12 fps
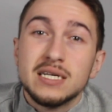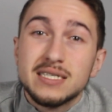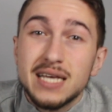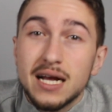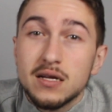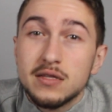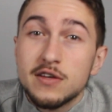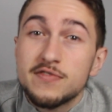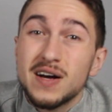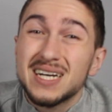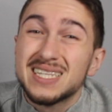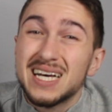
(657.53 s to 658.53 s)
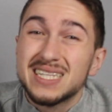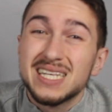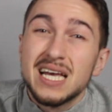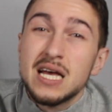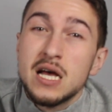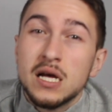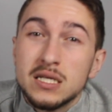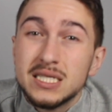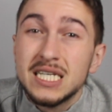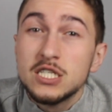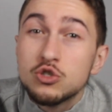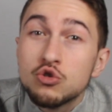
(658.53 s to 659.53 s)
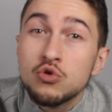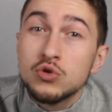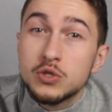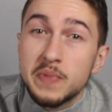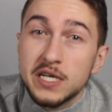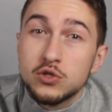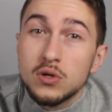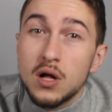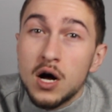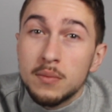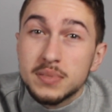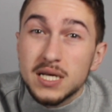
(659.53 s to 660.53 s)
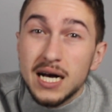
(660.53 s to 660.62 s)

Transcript: Second, the fact that these two special ops